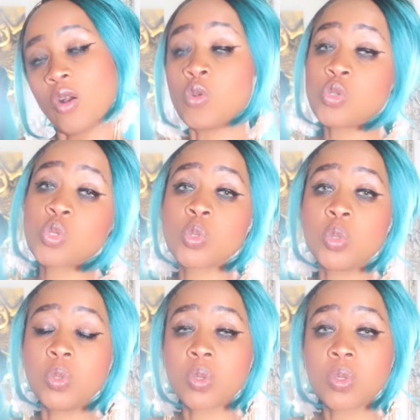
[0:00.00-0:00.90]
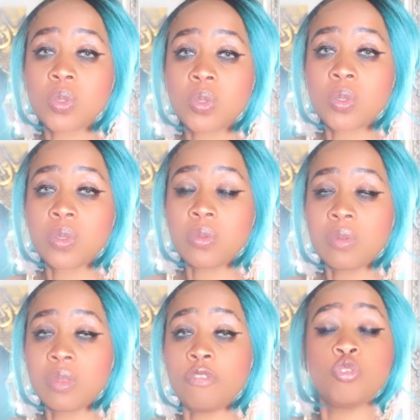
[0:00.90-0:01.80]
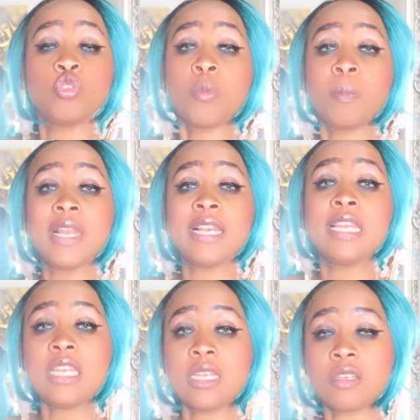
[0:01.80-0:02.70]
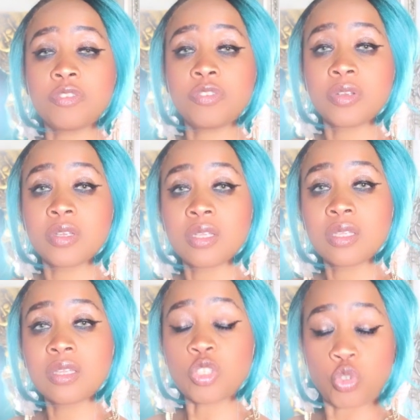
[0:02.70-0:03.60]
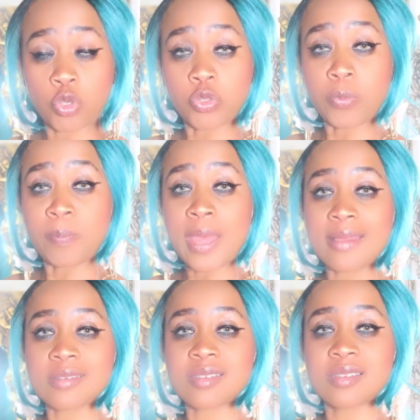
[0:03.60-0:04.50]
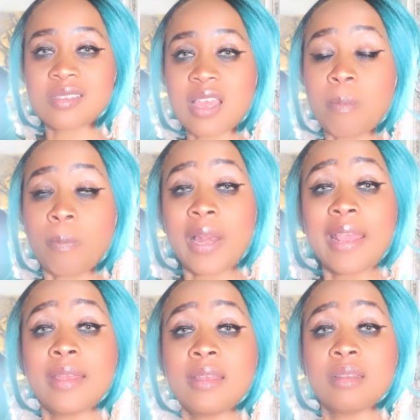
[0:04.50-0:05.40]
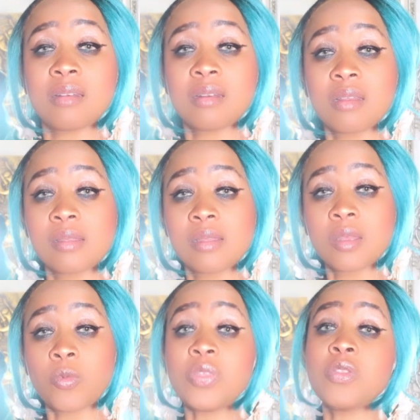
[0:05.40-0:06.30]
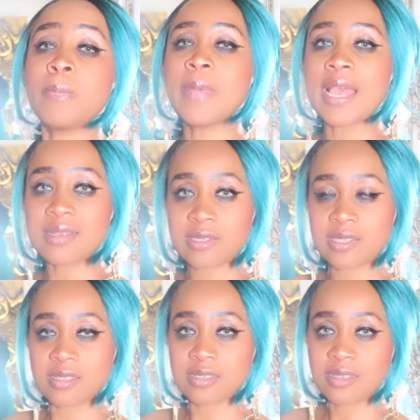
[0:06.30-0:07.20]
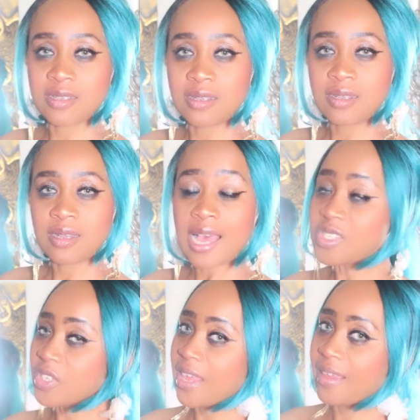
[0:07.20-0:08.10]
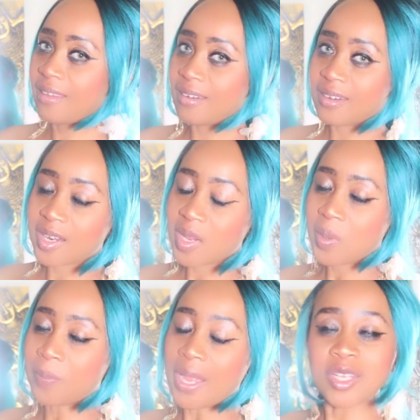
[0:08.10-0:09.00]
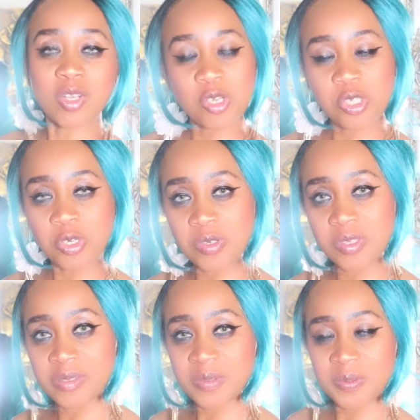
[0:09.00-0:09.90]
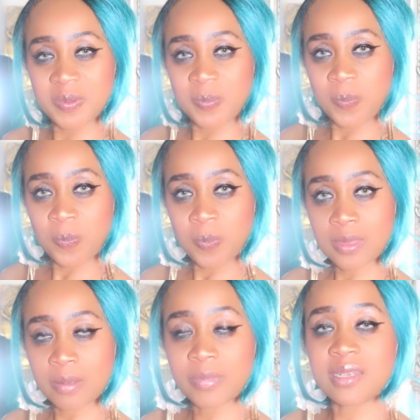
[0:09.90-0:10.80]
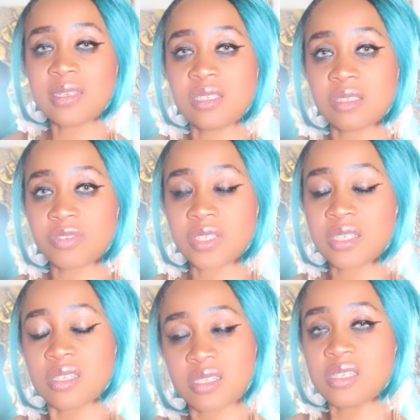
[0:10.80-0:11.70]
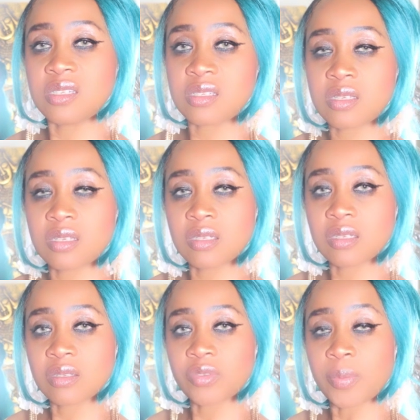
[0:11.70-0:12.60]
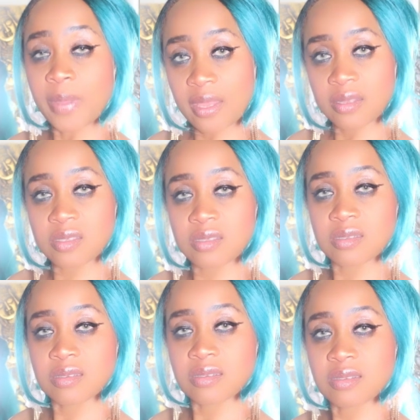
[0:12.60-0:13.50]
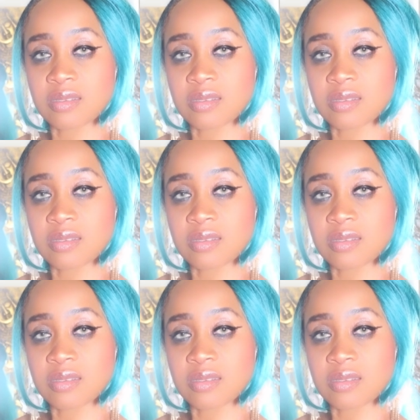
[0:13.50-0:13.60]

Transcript: also, if you don't believe that you are the best and playing with the best, as again, Michael Jordan believes he is the best.